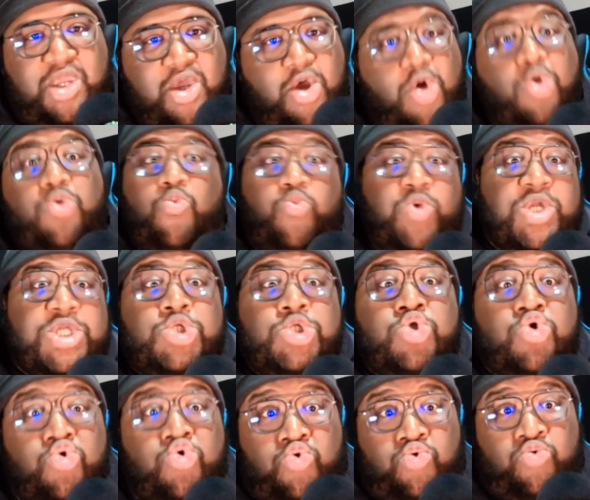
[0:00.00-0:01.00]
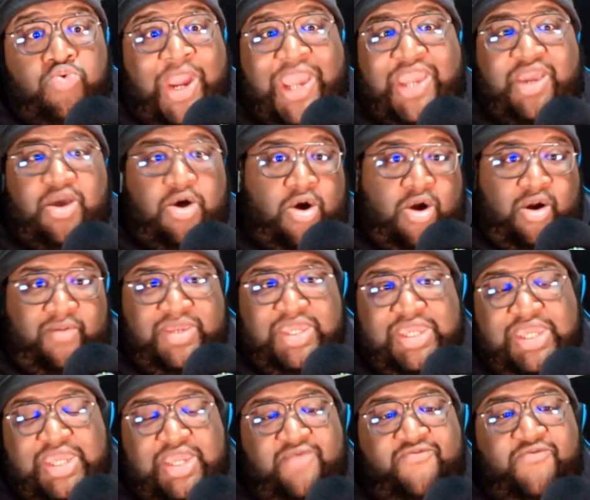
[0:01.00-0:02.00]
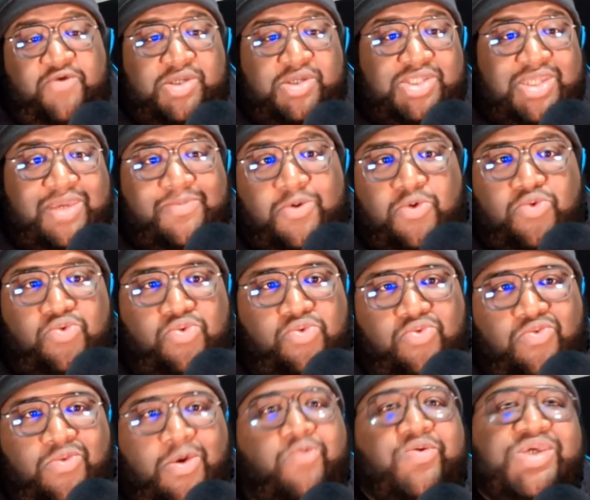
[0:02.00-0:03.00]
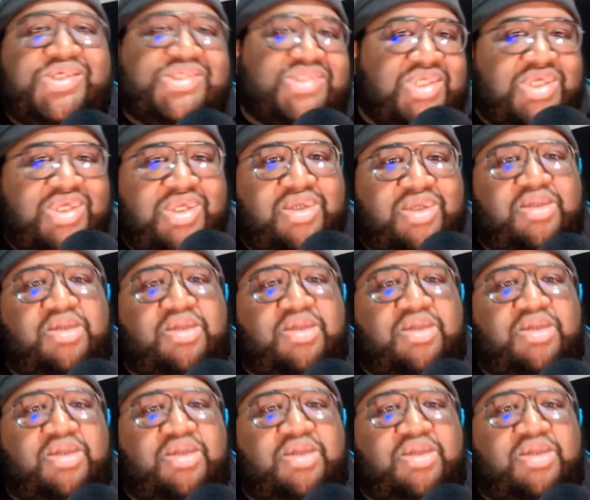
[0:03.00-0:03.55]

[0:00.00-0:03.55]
We knew, right? RBE, for example, when we seen